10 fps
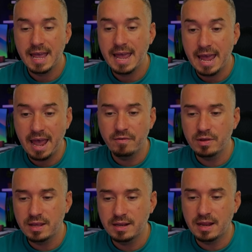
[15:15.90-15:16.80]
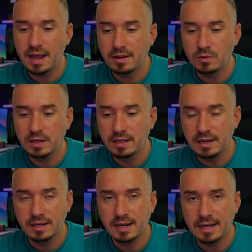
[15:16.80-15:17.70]
Everything that you need
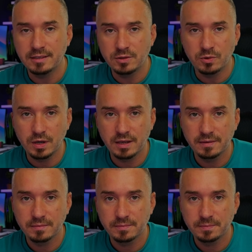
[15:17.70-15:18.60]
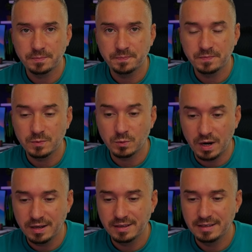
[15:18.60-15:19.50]
in a story,
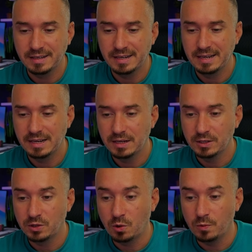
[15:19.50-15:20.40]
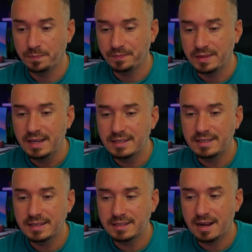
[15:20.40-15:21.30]
right? So this
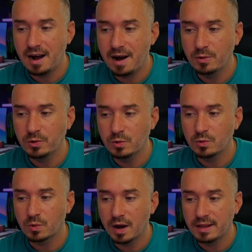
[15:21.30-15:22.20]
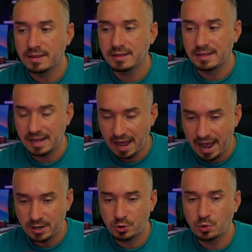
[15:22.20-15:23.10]
is how you write the
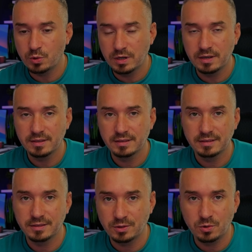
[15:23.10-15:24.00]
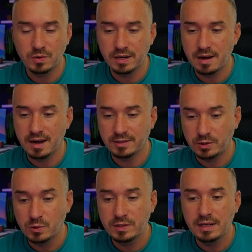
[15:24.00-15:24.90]
actual story, guys,
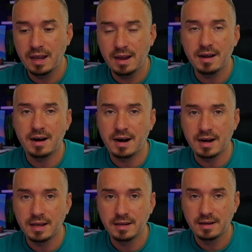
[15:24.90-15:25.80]
using AI